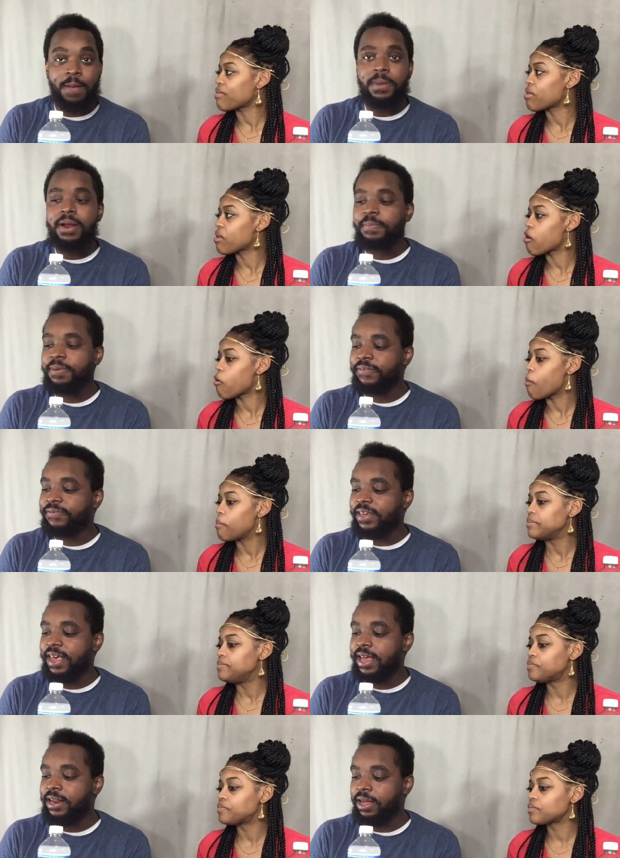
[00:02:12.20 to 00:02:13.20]
Speaker 1: I'm not a big
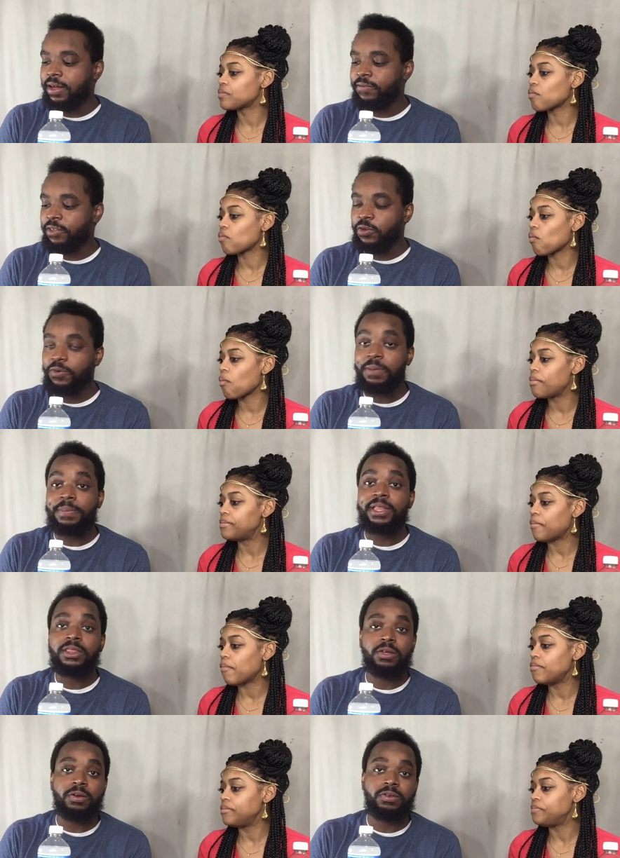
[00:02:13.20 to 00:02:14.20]
fan of the green
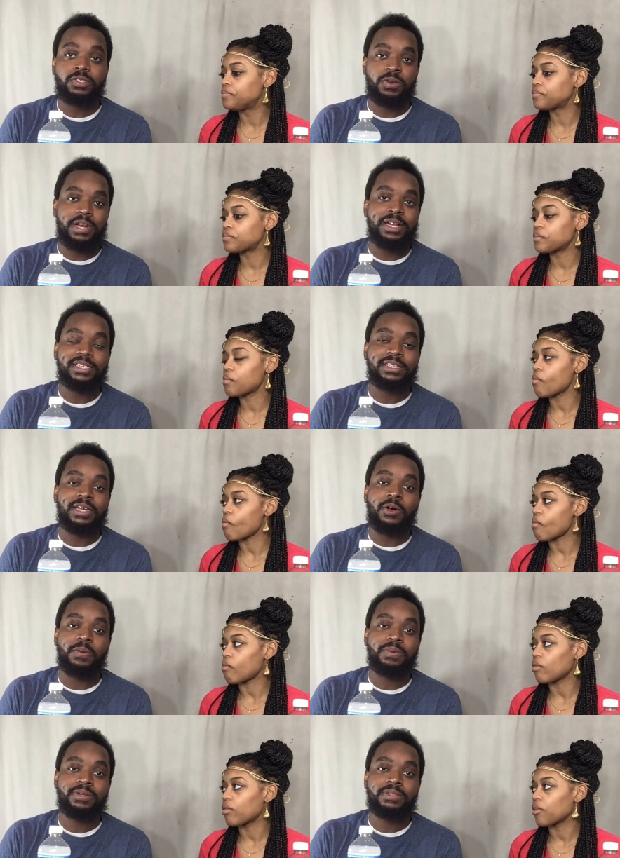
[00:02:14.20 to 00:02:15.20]
mint though, so that doesn't
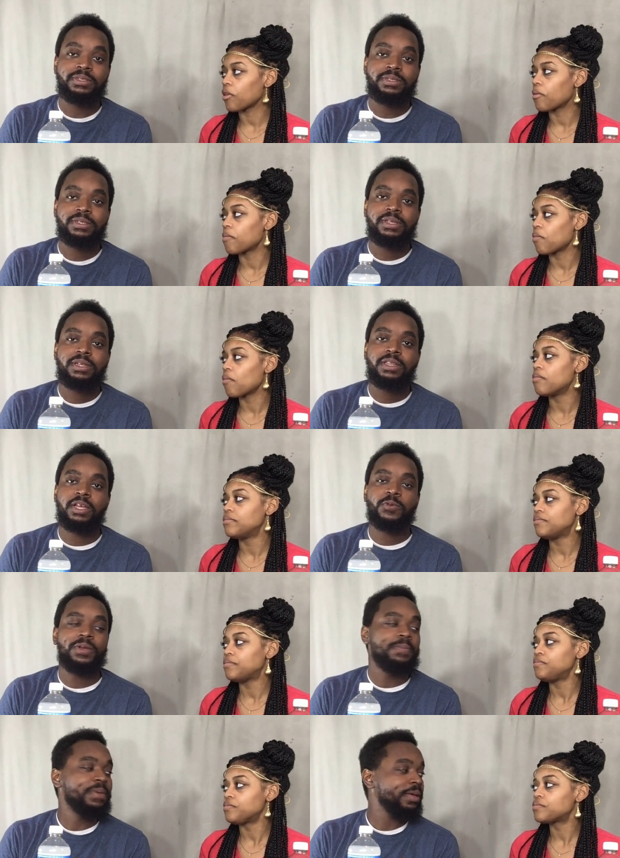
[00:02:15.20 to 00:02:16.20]
help. The
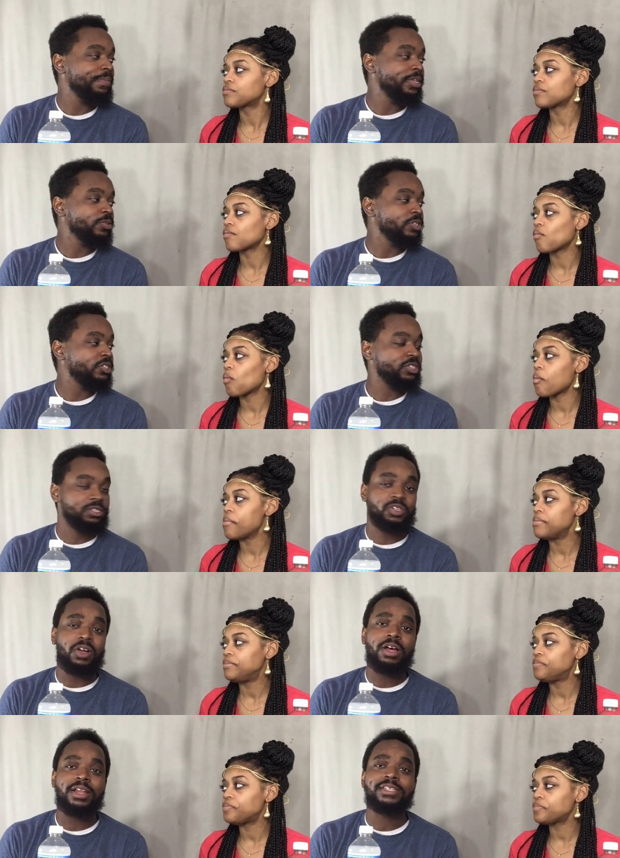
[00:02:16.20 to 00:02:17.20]
green mint mixed with
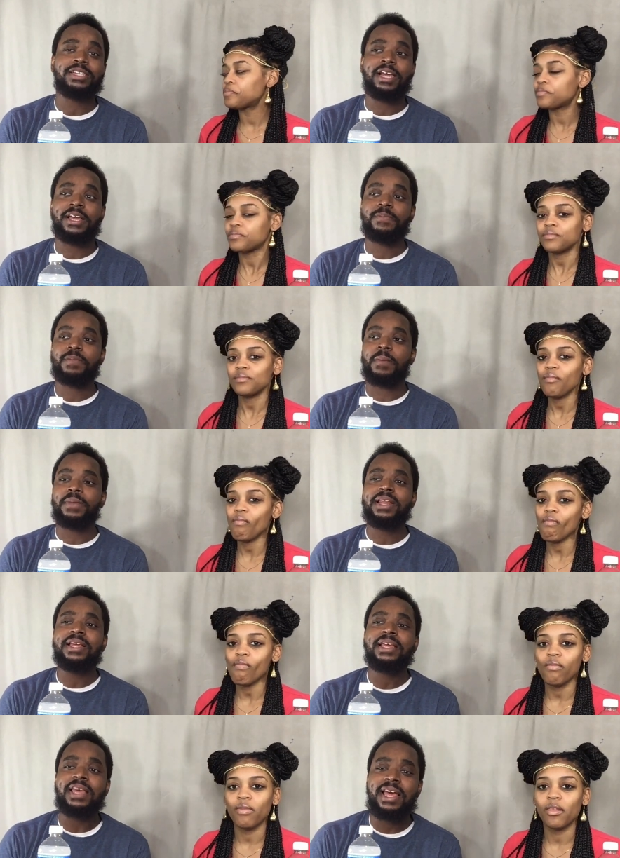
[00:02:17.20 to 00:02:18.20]
chocolate is like I'm
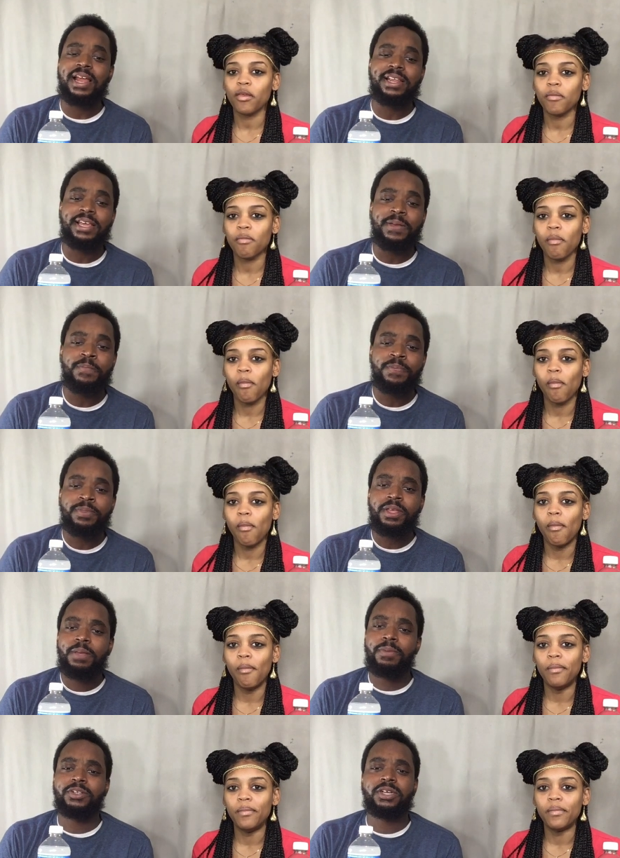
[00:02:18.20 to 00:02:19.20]
eating candy,
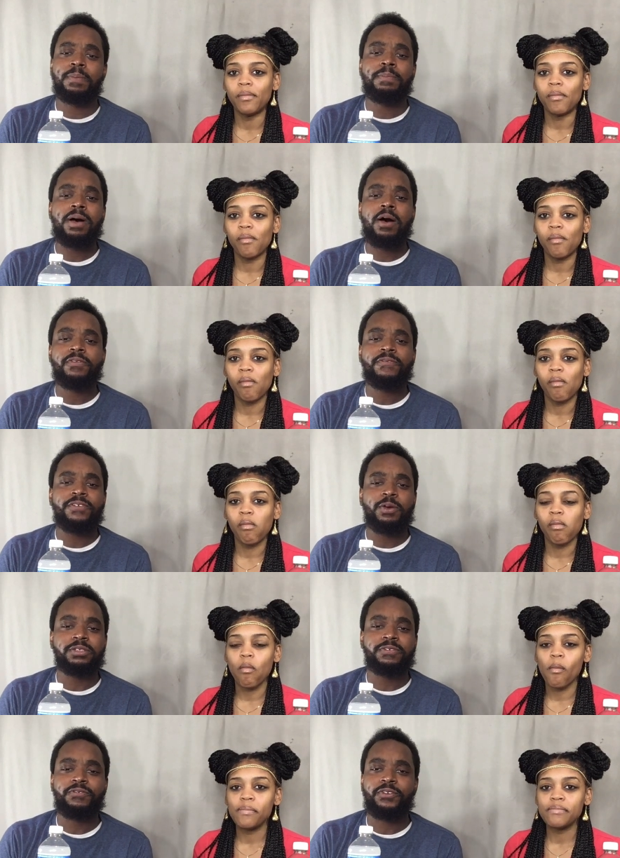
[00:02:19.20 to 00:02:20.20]
but your mouth
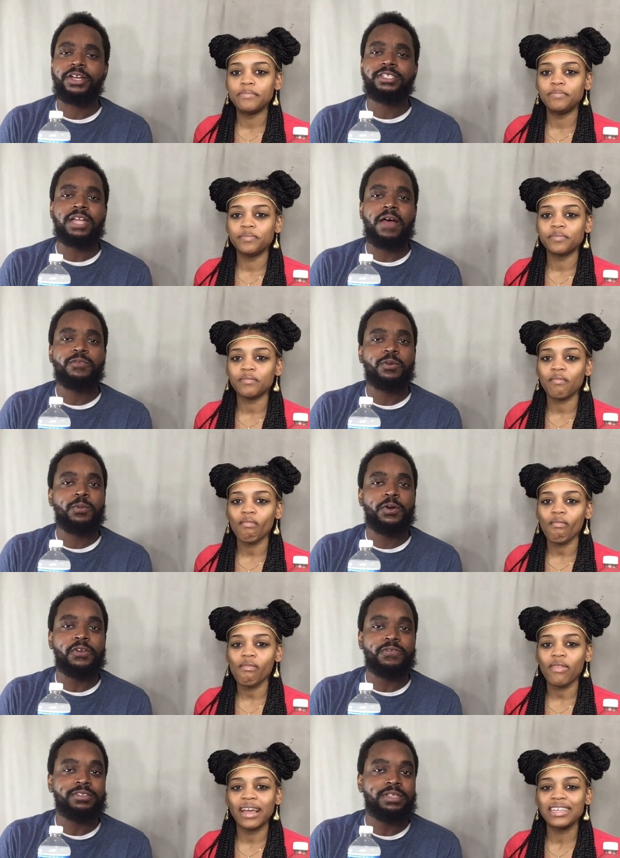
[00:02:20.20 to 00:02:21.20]
feels fresh
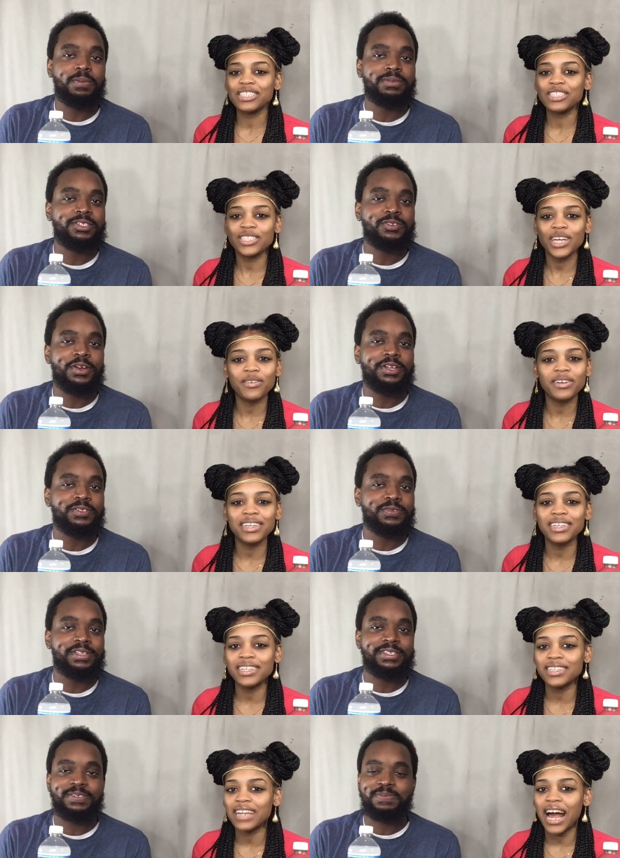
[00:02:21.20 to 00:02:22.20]
afterwards for some so strange good.
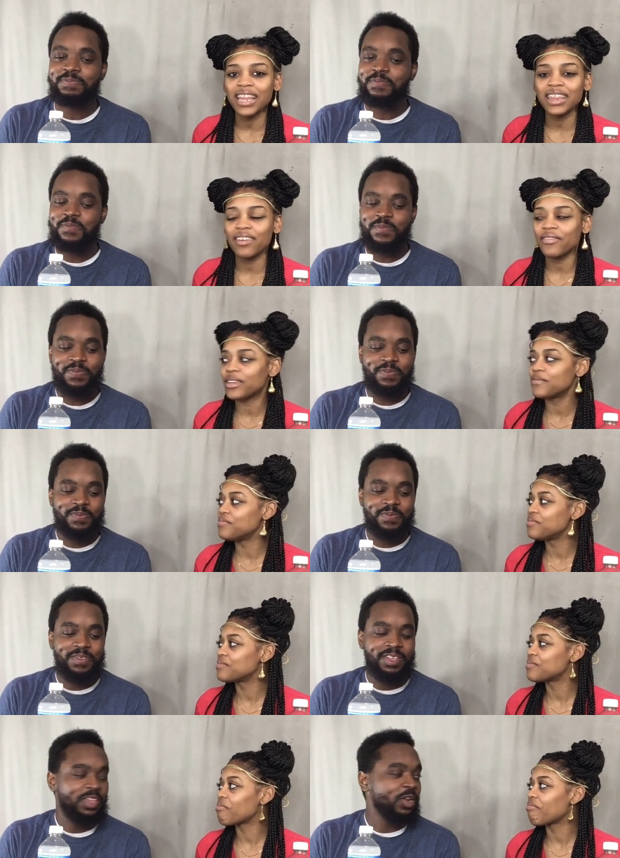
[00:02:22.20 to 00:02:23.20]
reason. I love it.
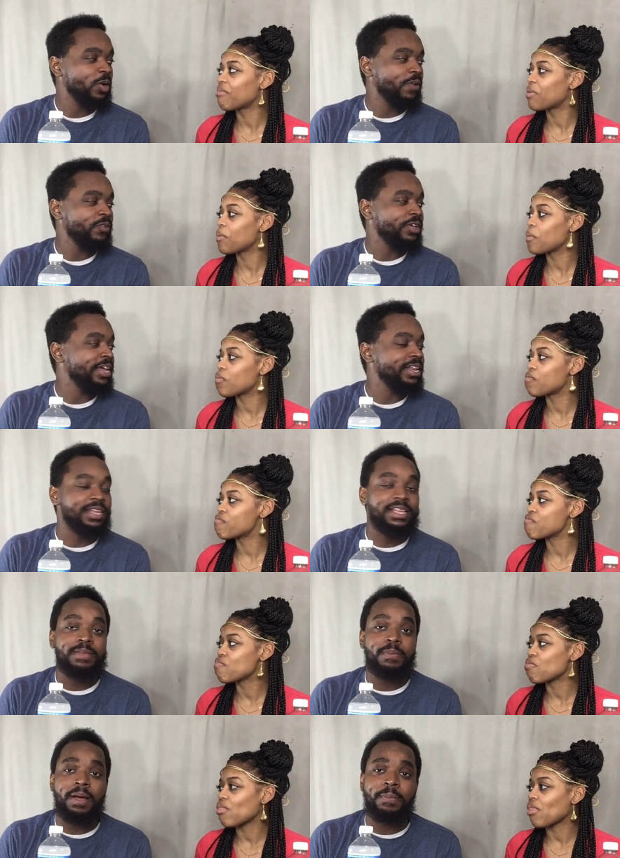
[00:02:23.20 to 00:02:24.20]
You don't know if you're
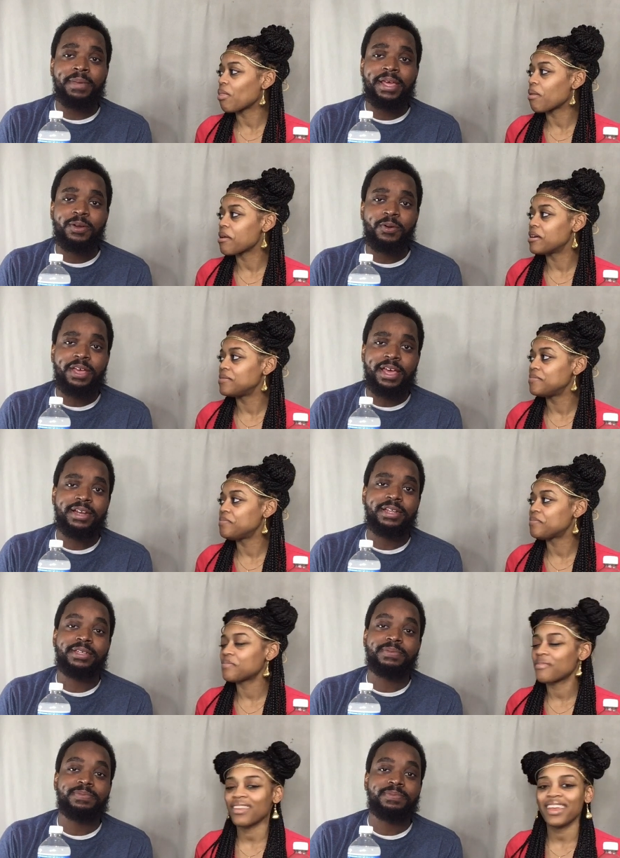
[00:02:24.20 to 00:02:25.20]
eating a mint or candy.